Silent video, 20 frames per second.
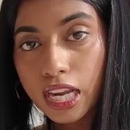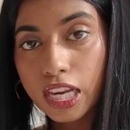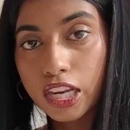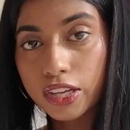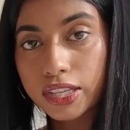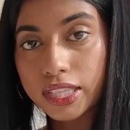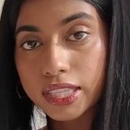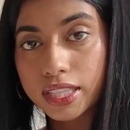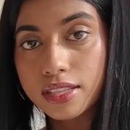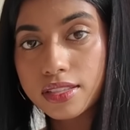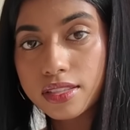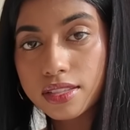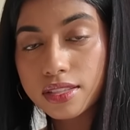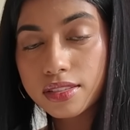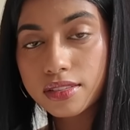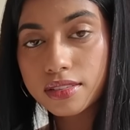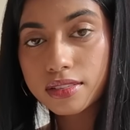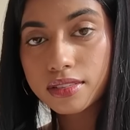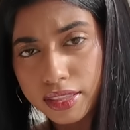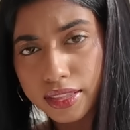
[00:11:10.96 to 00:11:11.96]
Look at
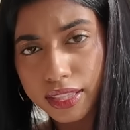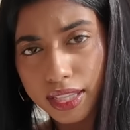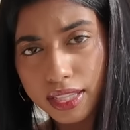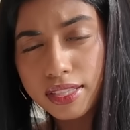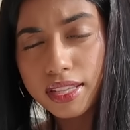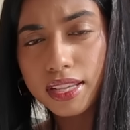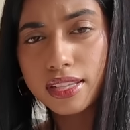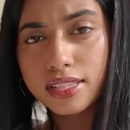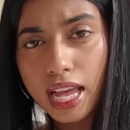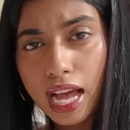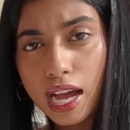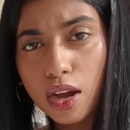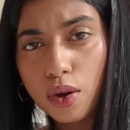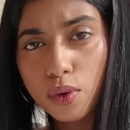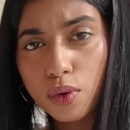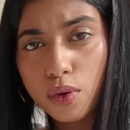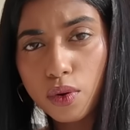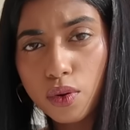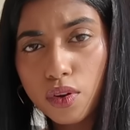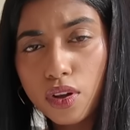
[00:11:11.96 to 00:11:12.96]
this. This is
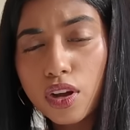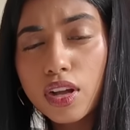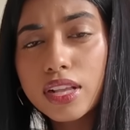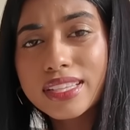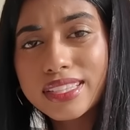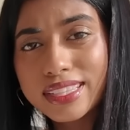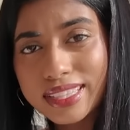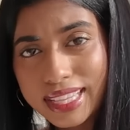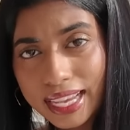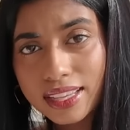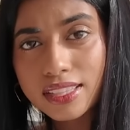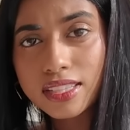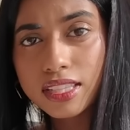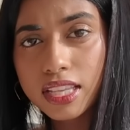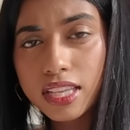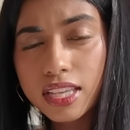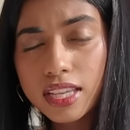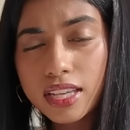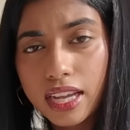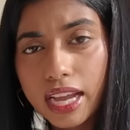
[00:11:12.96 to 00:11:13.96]
how
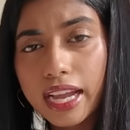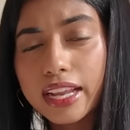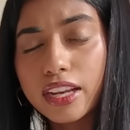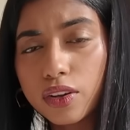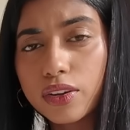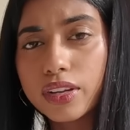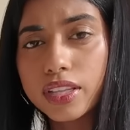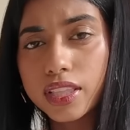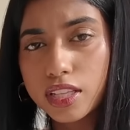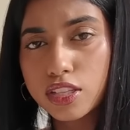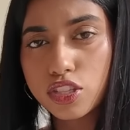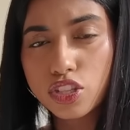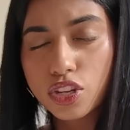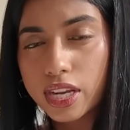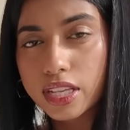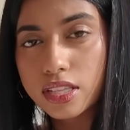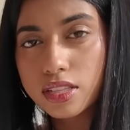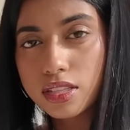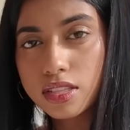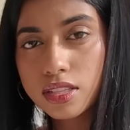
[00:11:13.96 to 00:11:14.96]
sexy I look in this
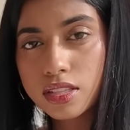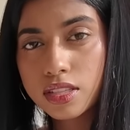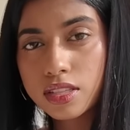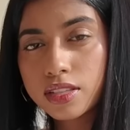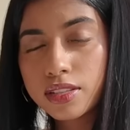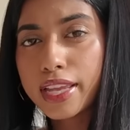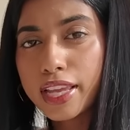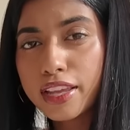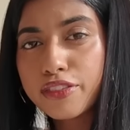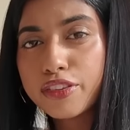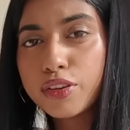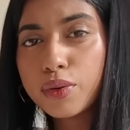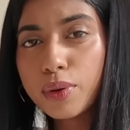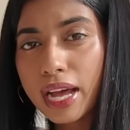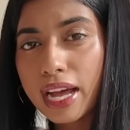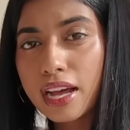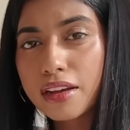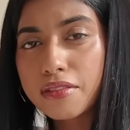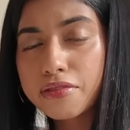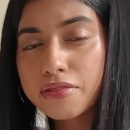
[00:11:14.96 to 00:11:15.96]
dress. If you
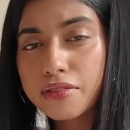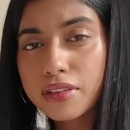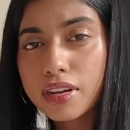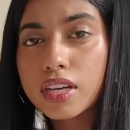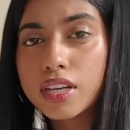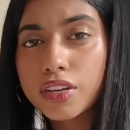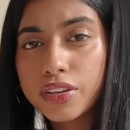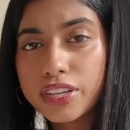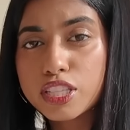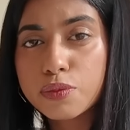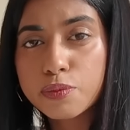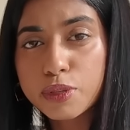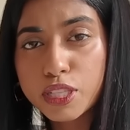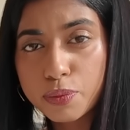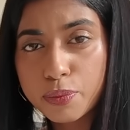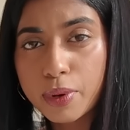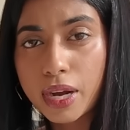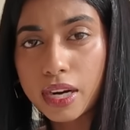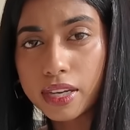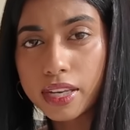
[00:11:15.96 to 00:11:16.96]
have a Christmas
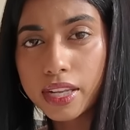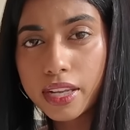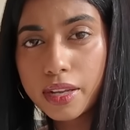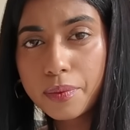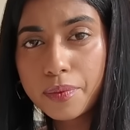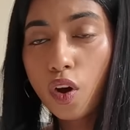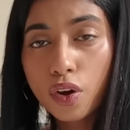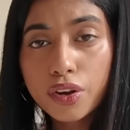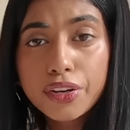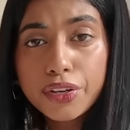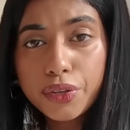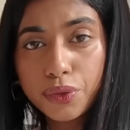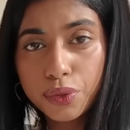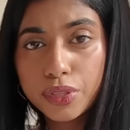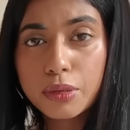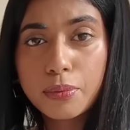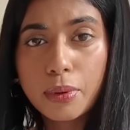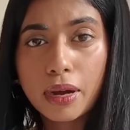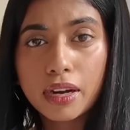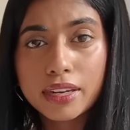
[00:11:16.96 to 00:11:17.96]
party or a New
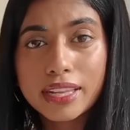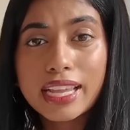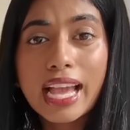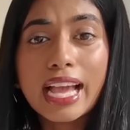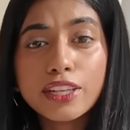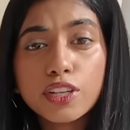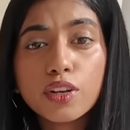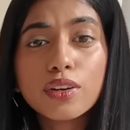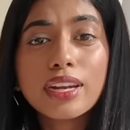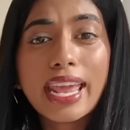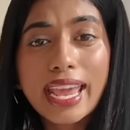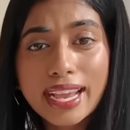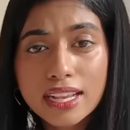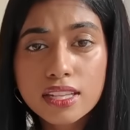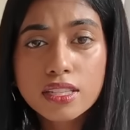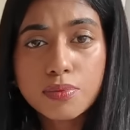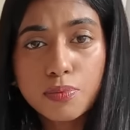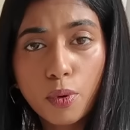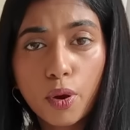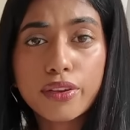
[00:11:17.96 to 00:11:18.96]
Year party and your
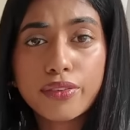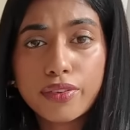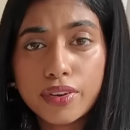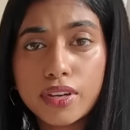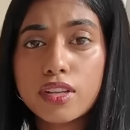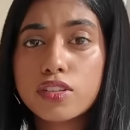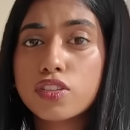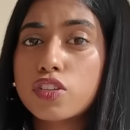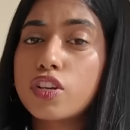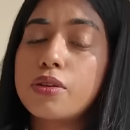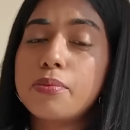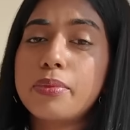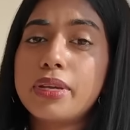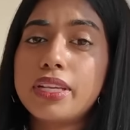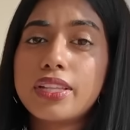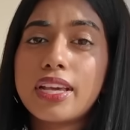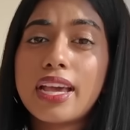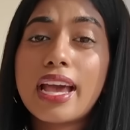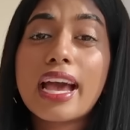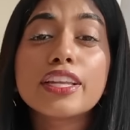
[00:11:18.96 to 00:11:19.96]
ex-boyfriend is going to be
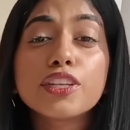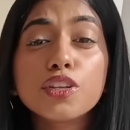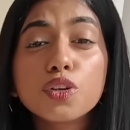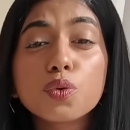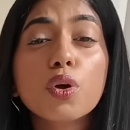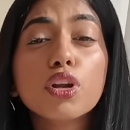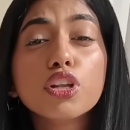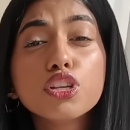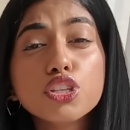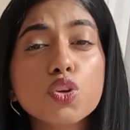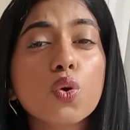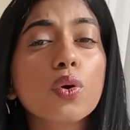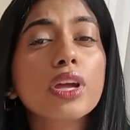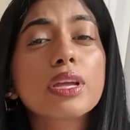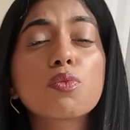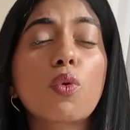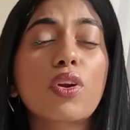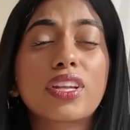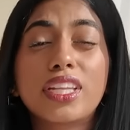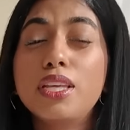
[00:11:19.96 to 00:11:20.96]
there and you want to show
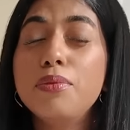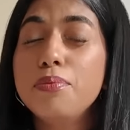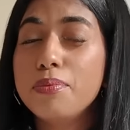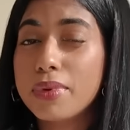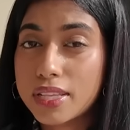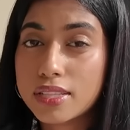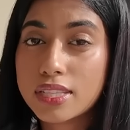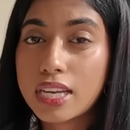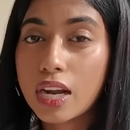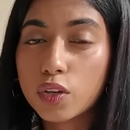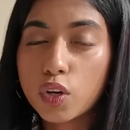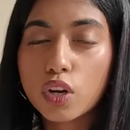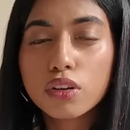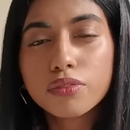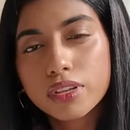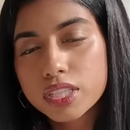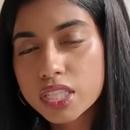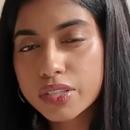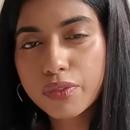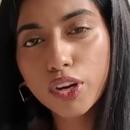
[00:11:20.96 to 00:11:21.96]
him what he missed out on,
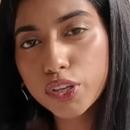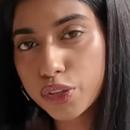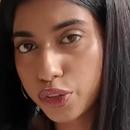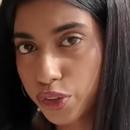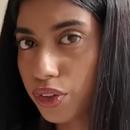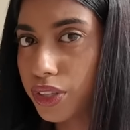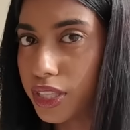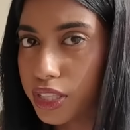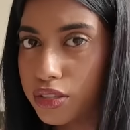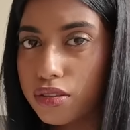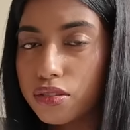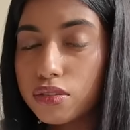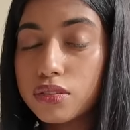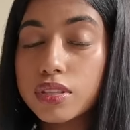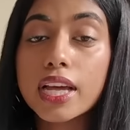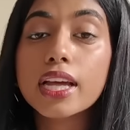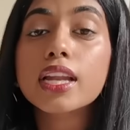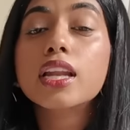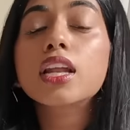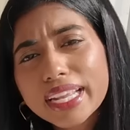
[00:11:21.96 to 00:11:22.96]
first of all, you don't need to do
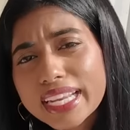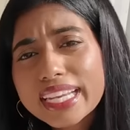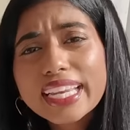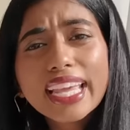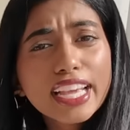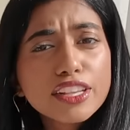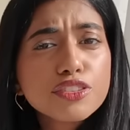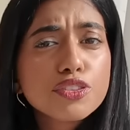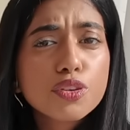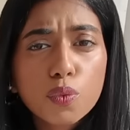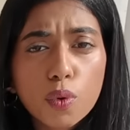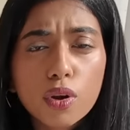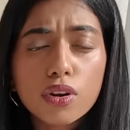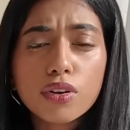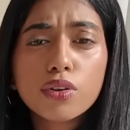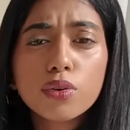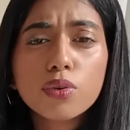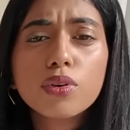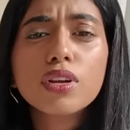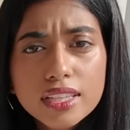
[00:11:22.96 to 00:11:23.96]
that. But in case you
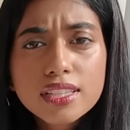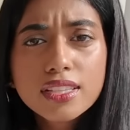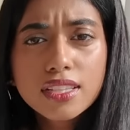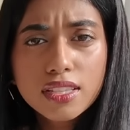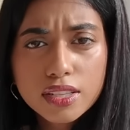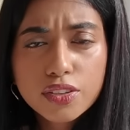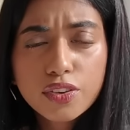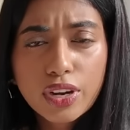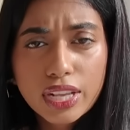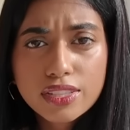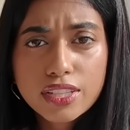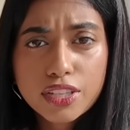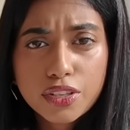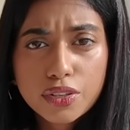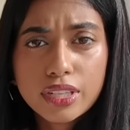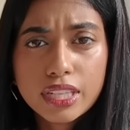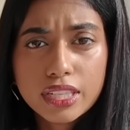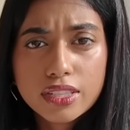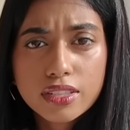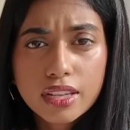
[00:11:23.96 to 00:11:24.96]
want to, this is the dress that
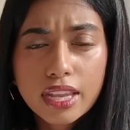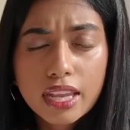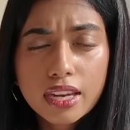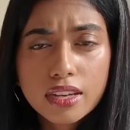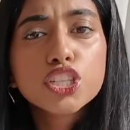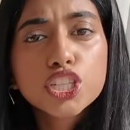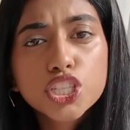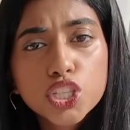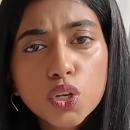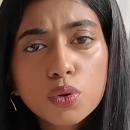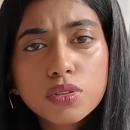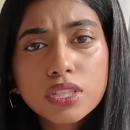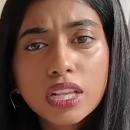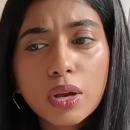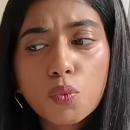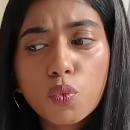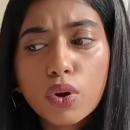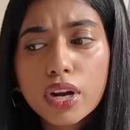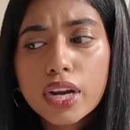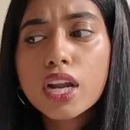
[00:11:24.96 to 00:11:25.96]
you need to get to show
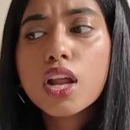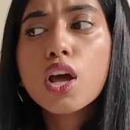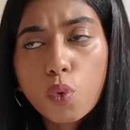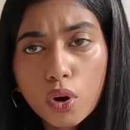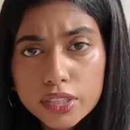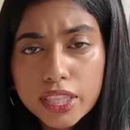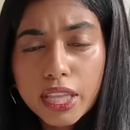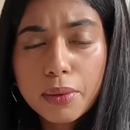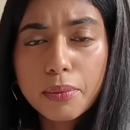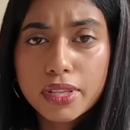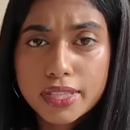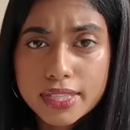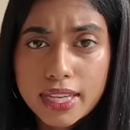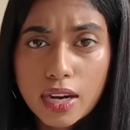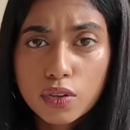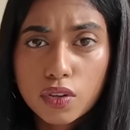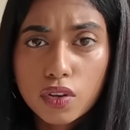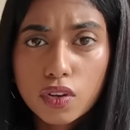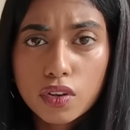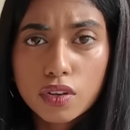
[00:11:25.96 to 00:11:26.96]
someone what they missed out